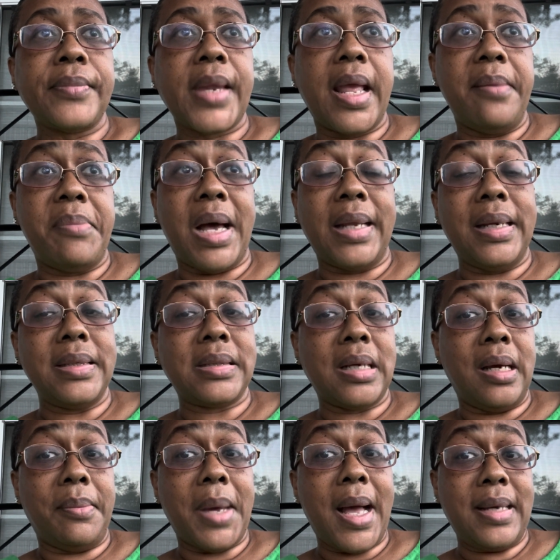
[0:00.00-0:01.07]
And by that
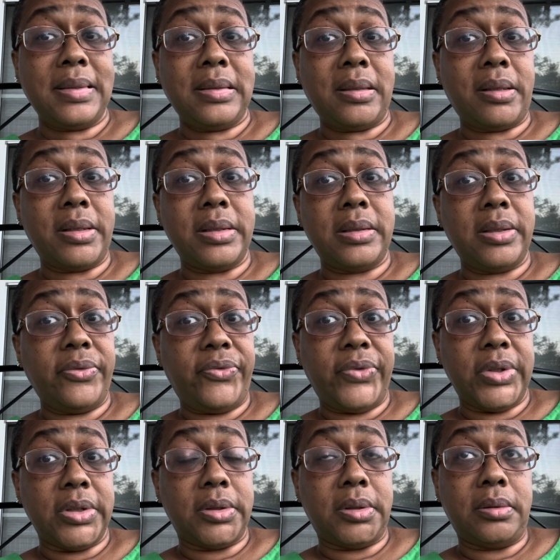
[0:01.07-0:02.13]
time, I started to
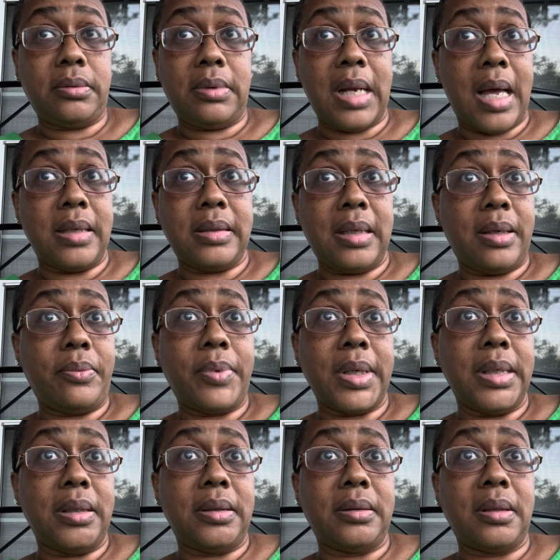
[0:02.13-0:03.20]
feel not that
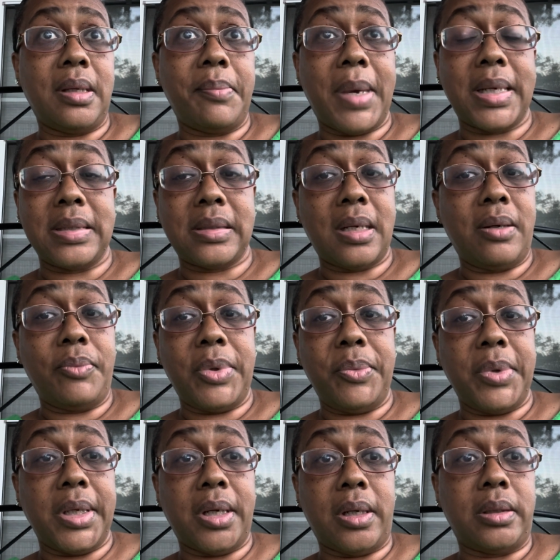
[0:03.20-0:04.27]
well. And by the time we
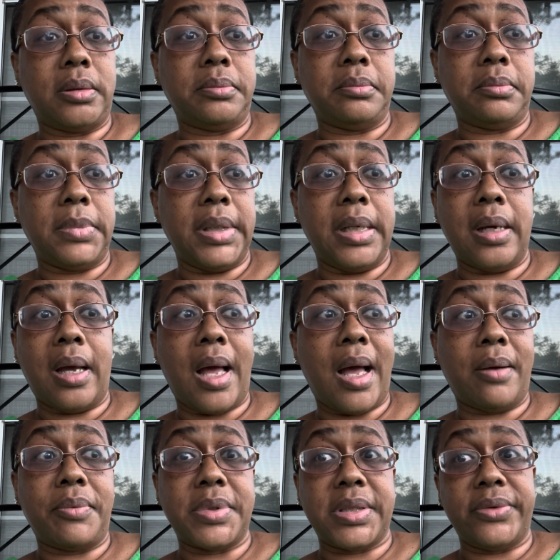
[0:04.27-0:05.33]
went home, yeah,
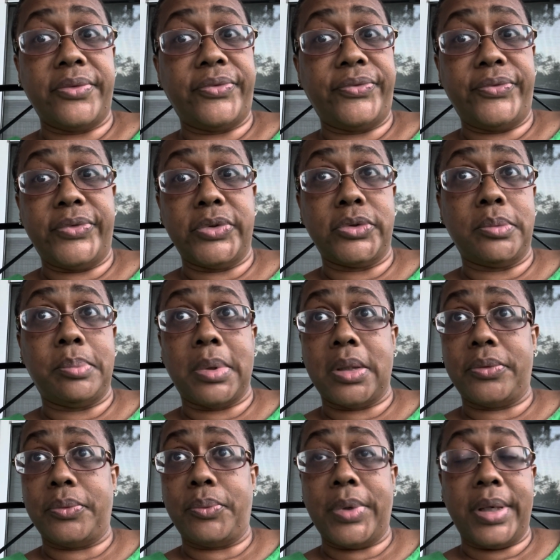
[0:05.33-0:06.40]
I was in full
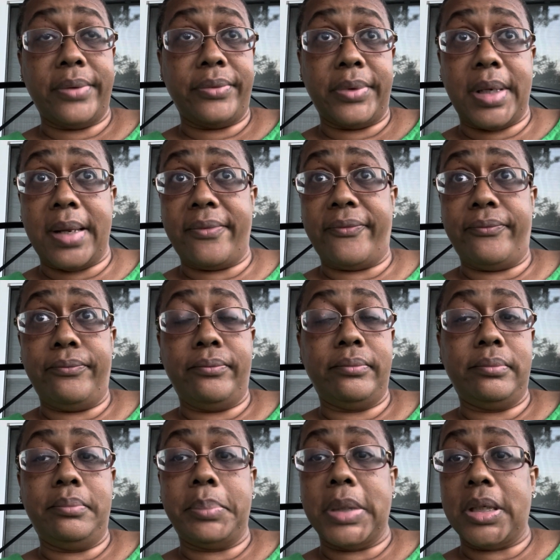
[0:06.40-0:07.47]
blown whatever that
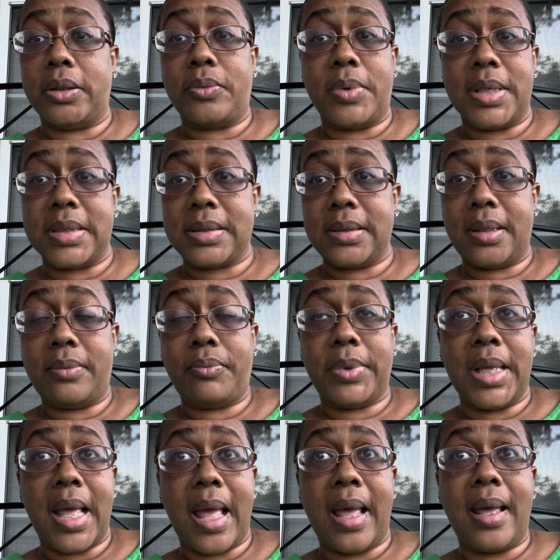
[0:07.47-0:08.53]
bug was that we
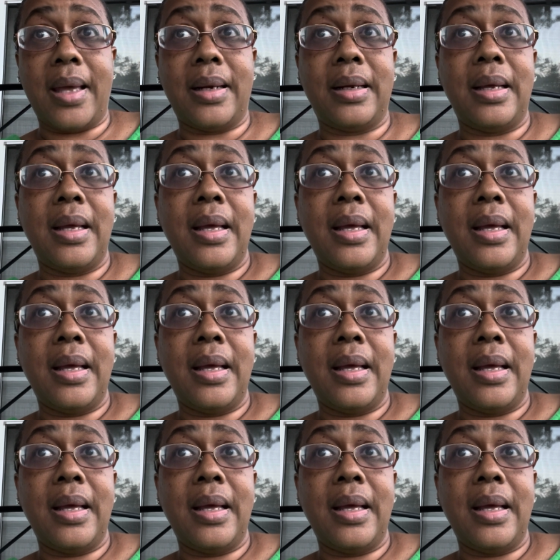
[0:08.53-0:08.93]
had.